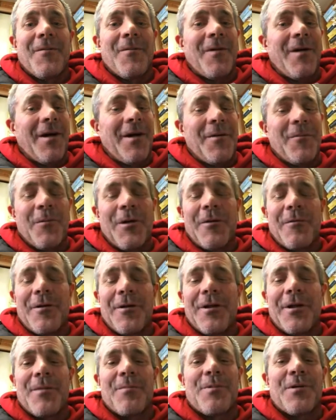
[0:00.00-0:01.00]
Well, and we
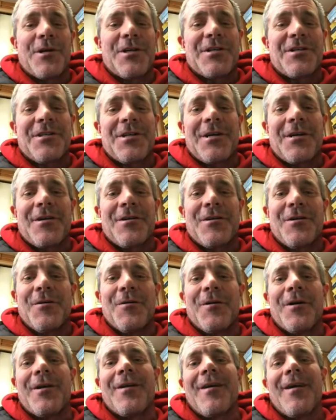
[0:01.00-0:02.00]
really appreciate
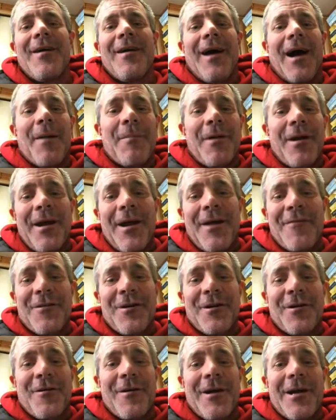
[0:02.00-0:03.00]
you. And I'm going to have
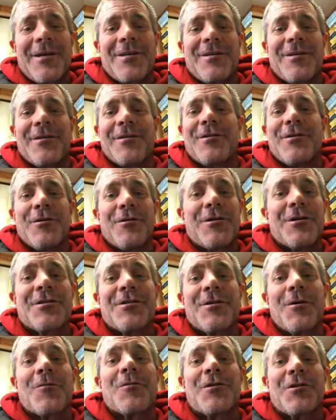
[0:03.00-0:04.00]
to correct you. You
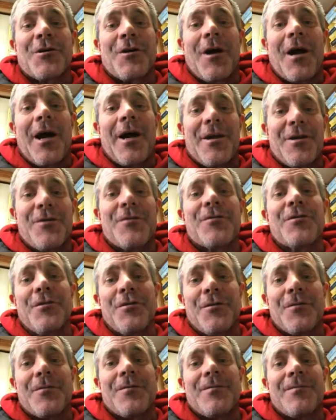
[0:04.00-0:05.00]
just don't try, you
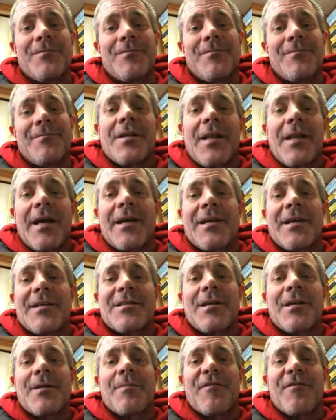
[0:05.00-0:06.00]
do. And like I
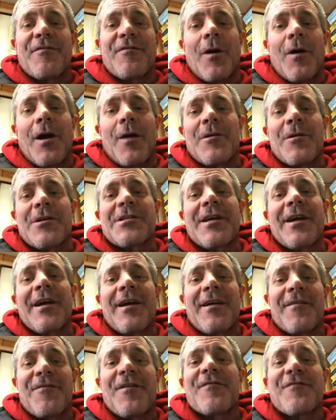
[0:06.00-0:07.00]
said before, I wish I
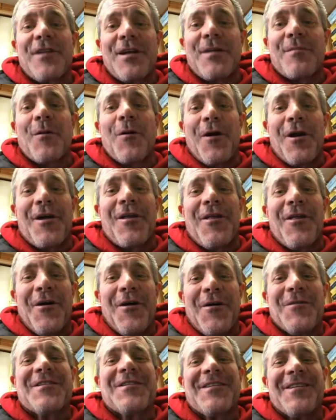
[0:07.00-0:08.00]
had 15 more of
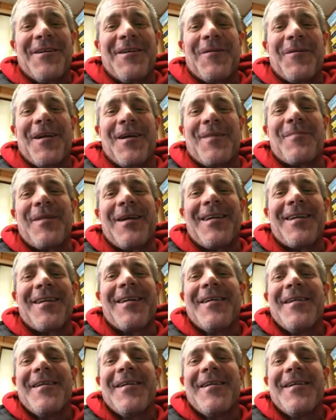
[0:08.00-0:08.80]
those. You know what I mean?